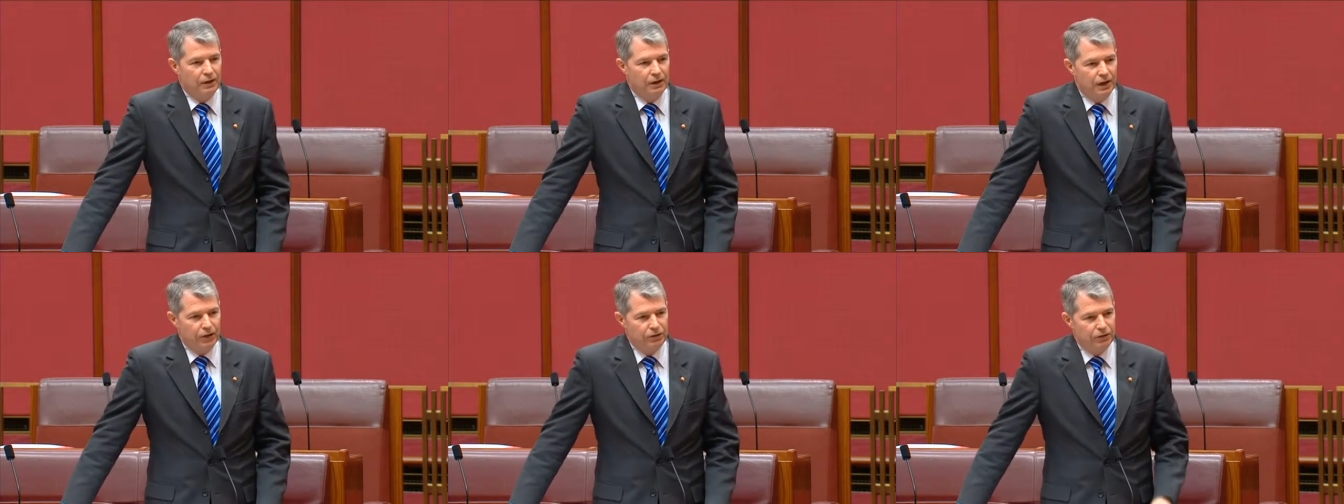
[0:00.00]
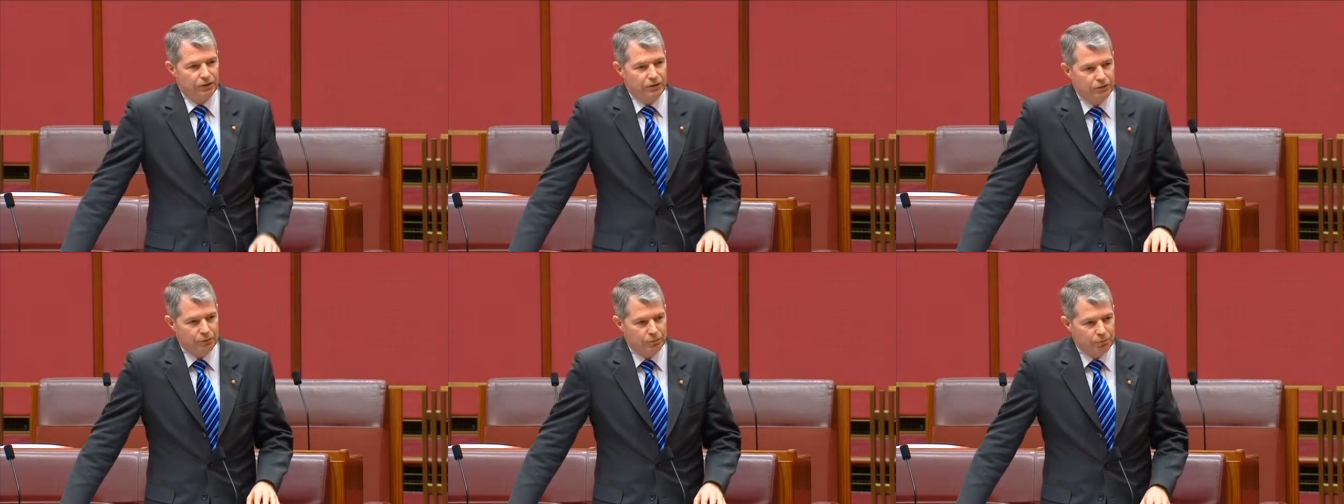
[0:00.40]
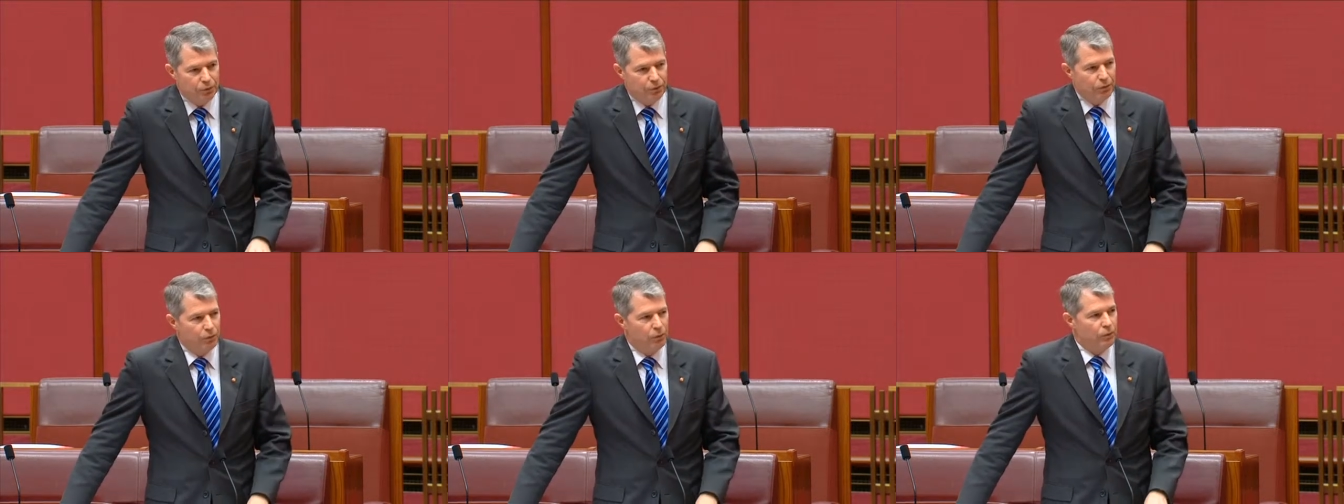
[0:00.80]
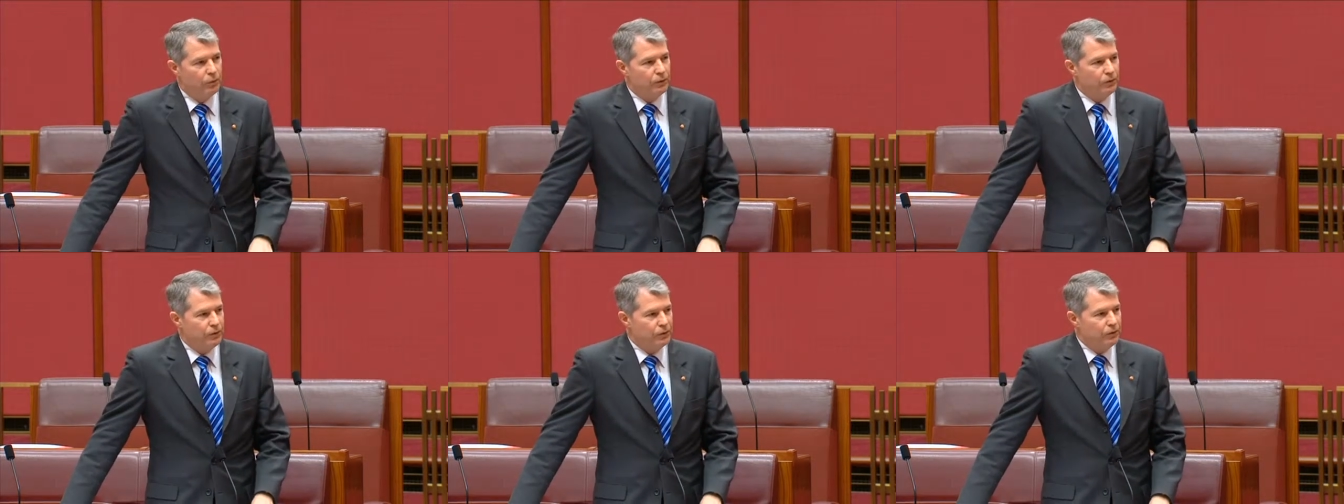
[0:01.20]
I actually
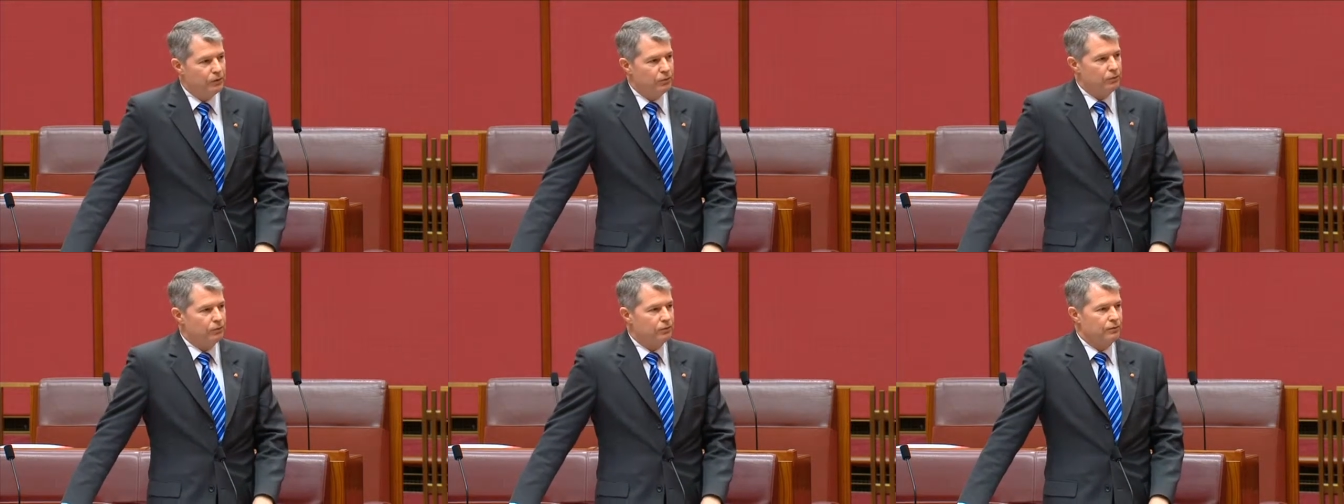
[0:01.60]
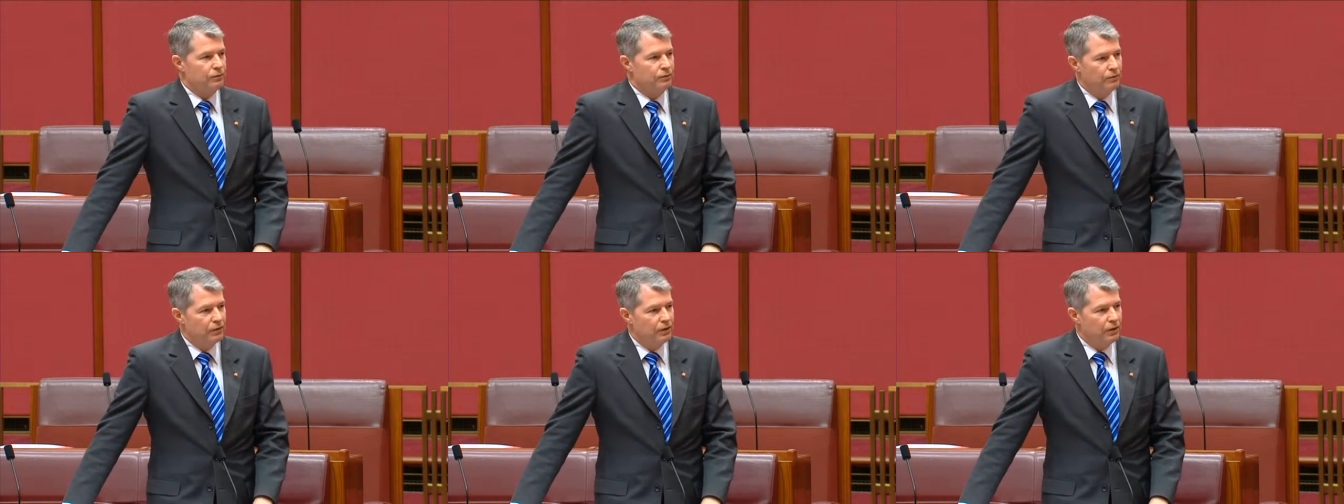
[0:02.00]
deplore the use